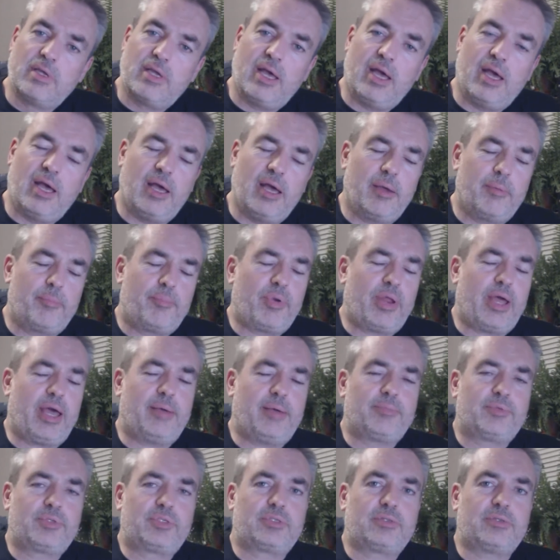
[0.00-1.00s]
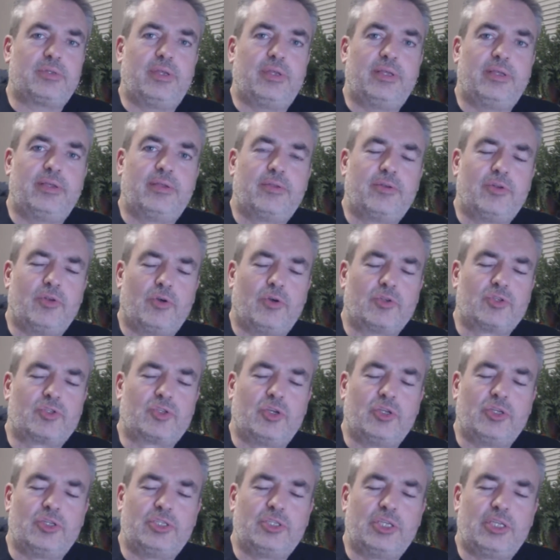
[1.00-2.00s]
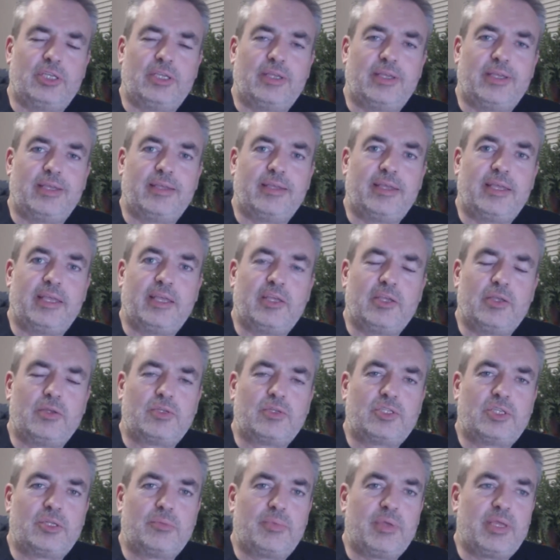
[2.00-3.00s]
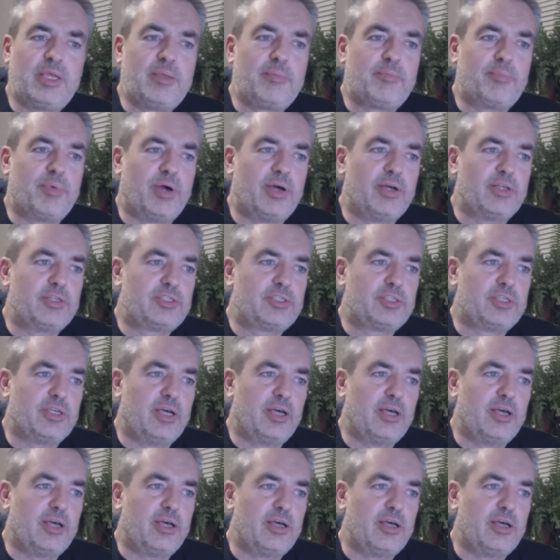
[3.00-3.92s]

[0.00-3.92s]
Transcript: Perhaps not as good as he used to be, but